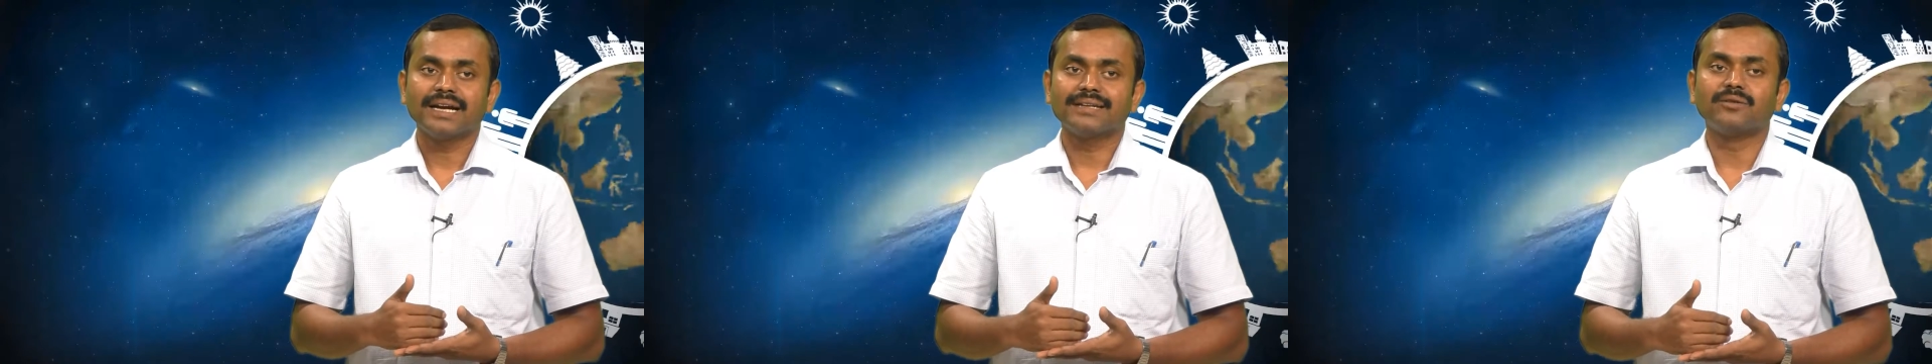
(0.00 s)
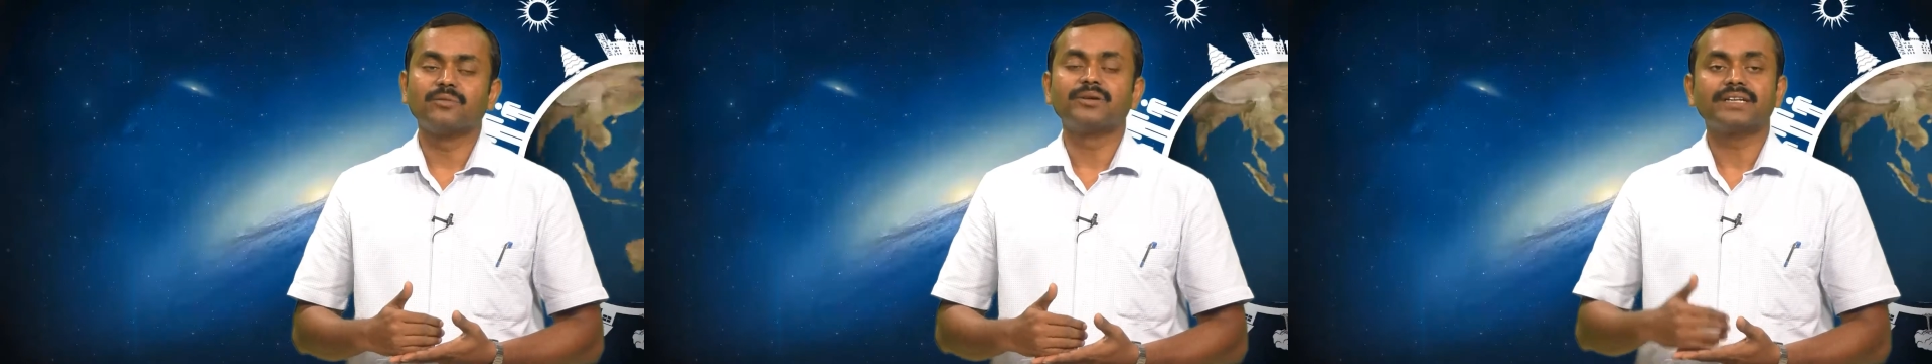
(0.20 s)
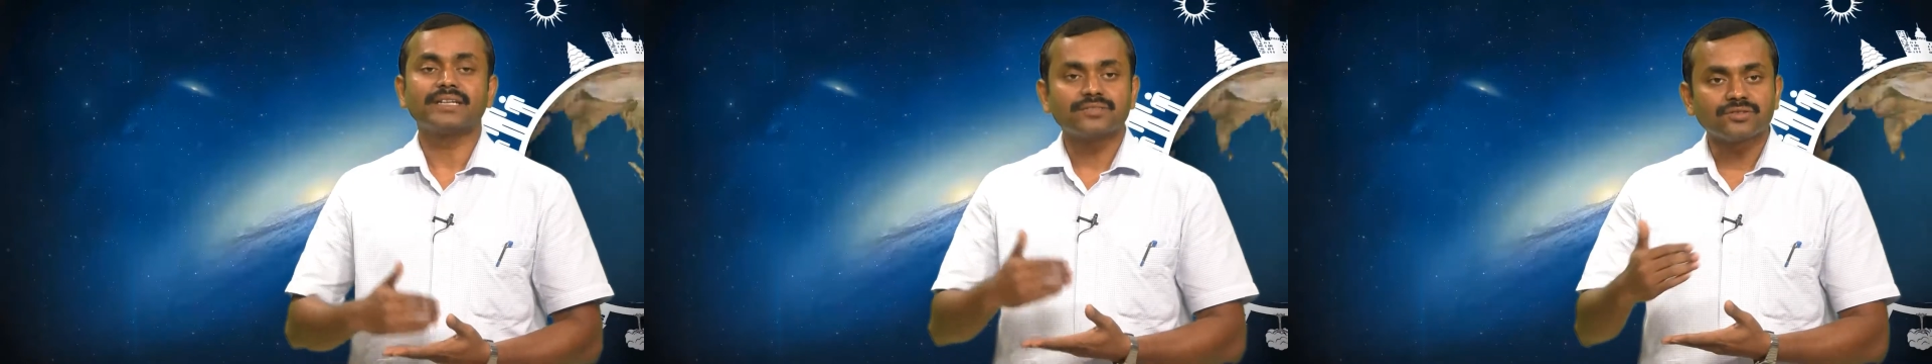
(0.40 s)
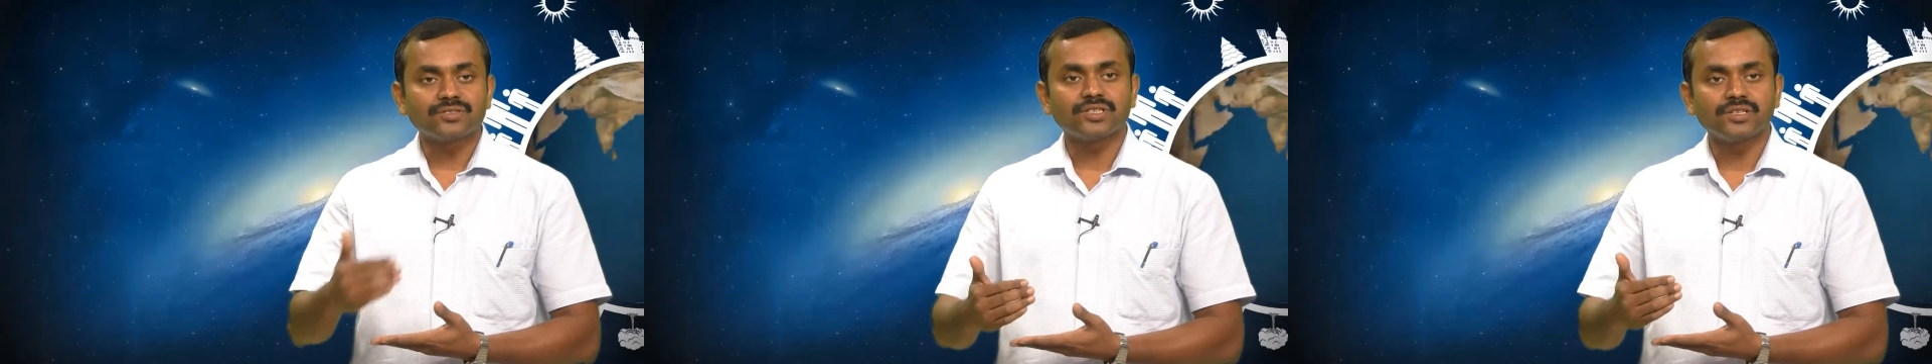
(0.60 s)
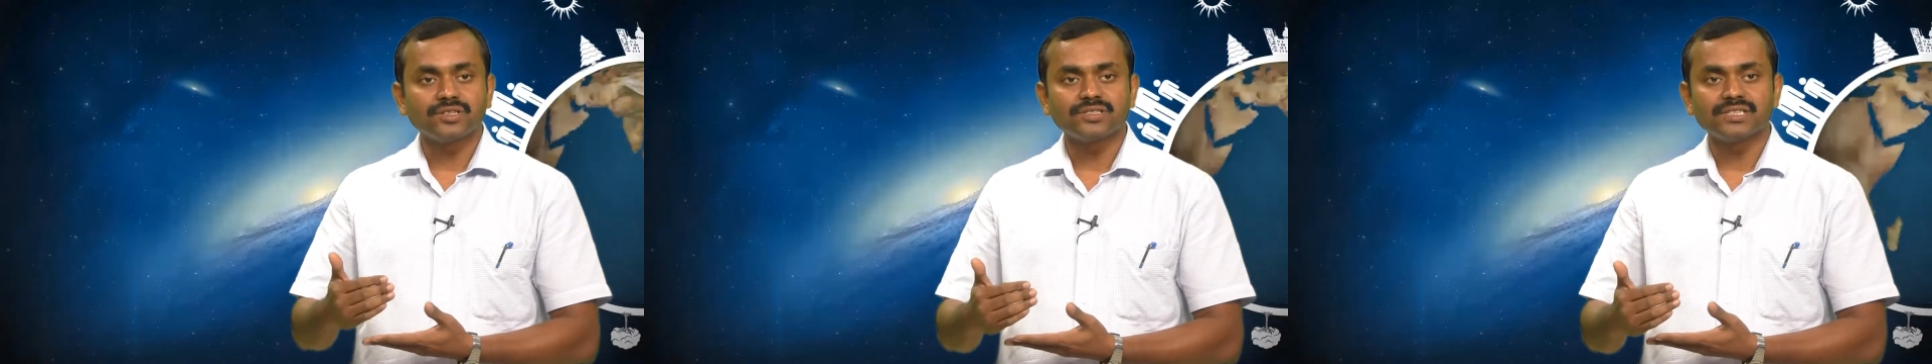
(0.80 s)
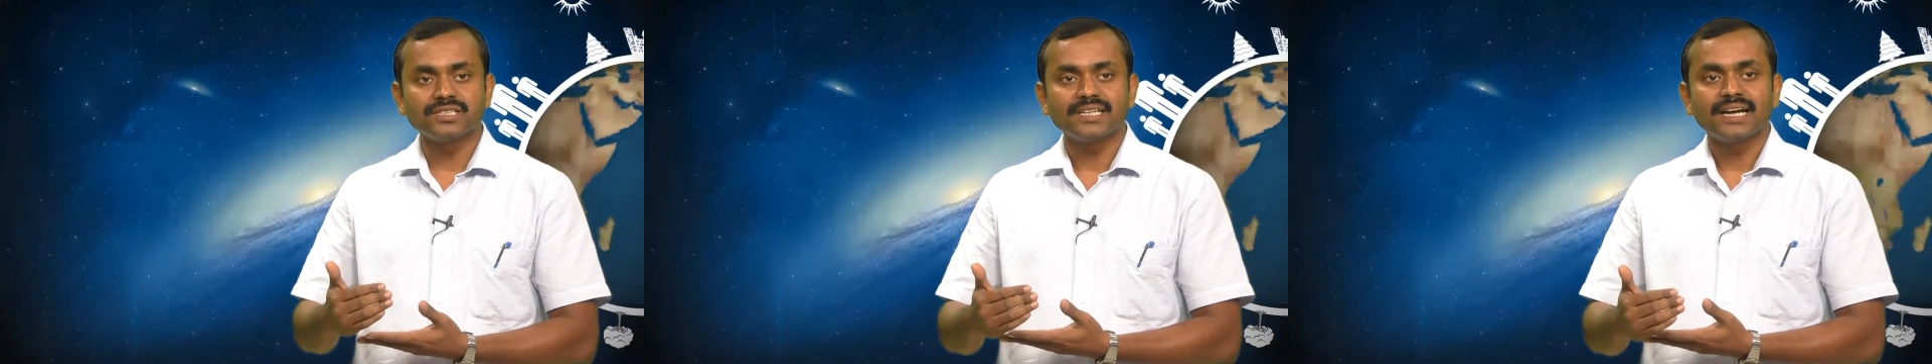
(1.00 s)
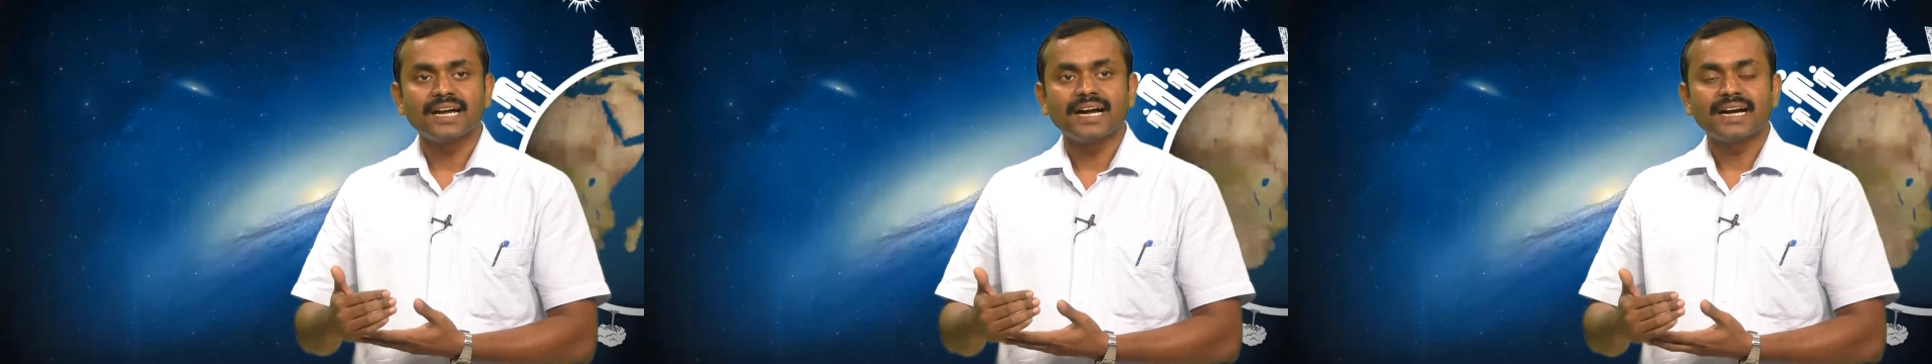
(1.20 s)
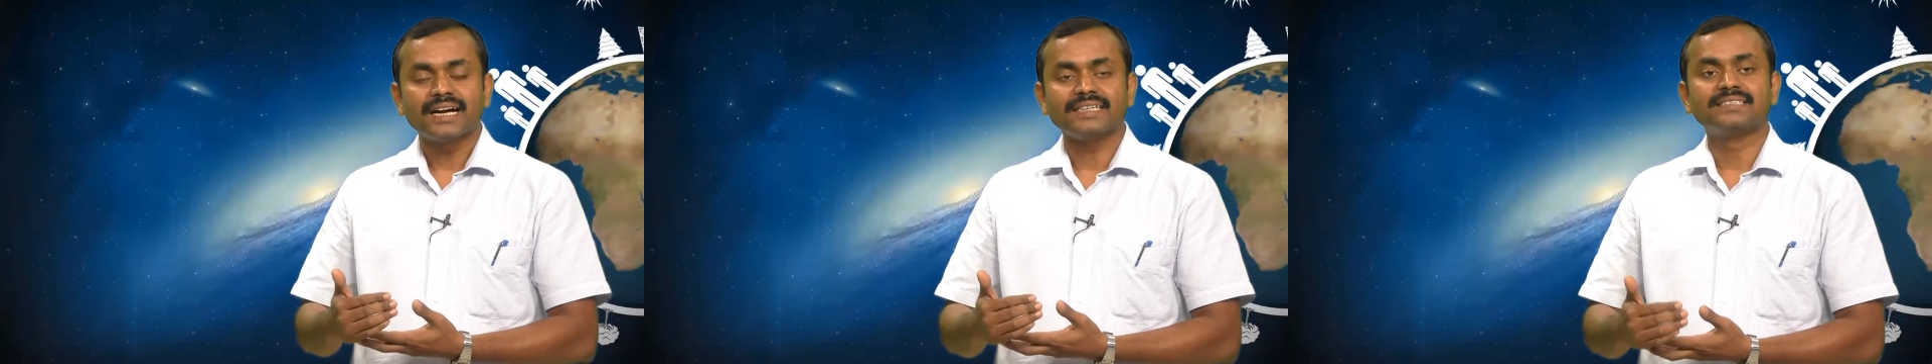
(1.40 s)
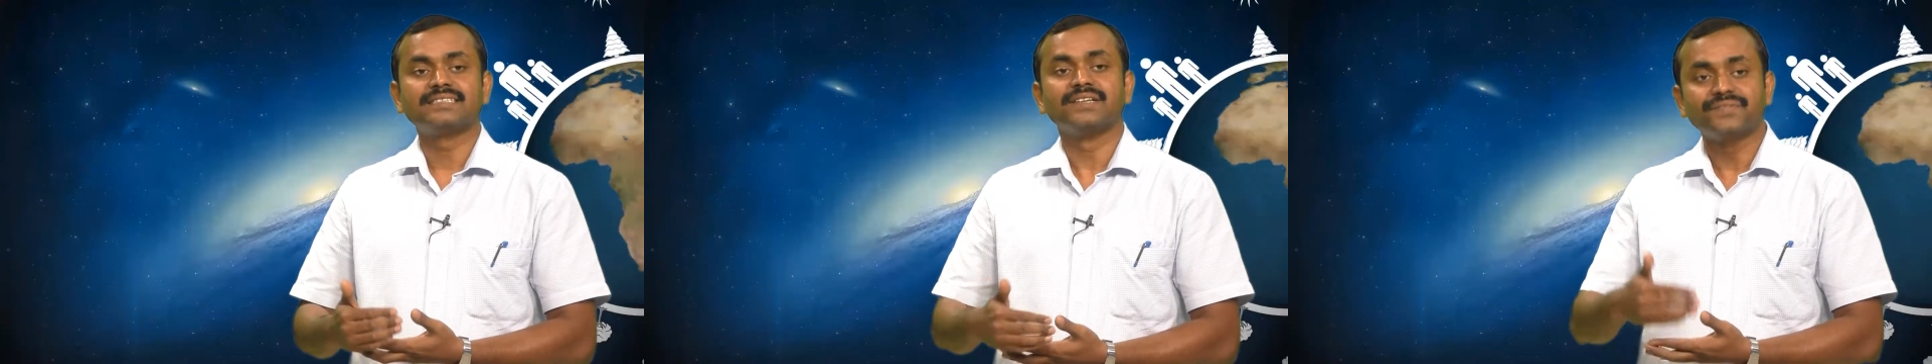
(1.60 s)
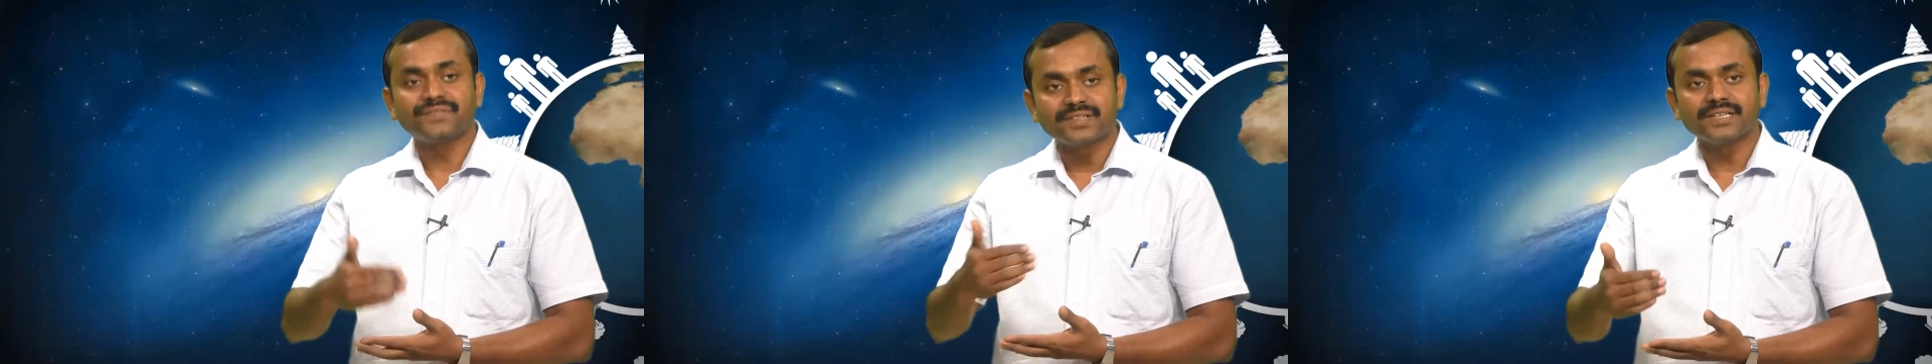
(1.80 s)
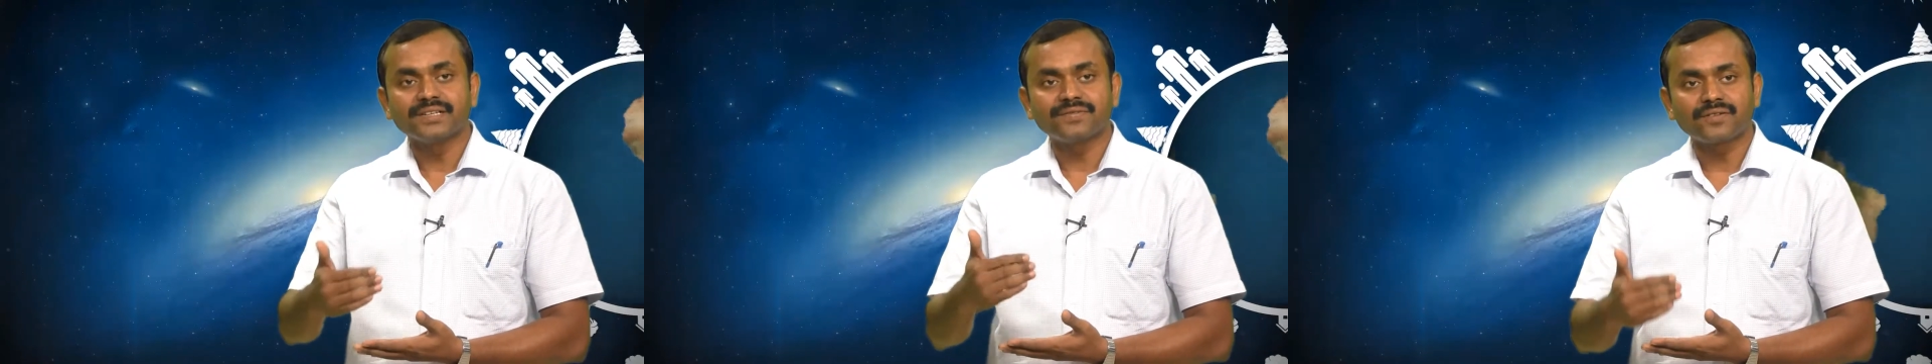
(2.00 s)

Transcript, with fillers: environmental sociology has shifted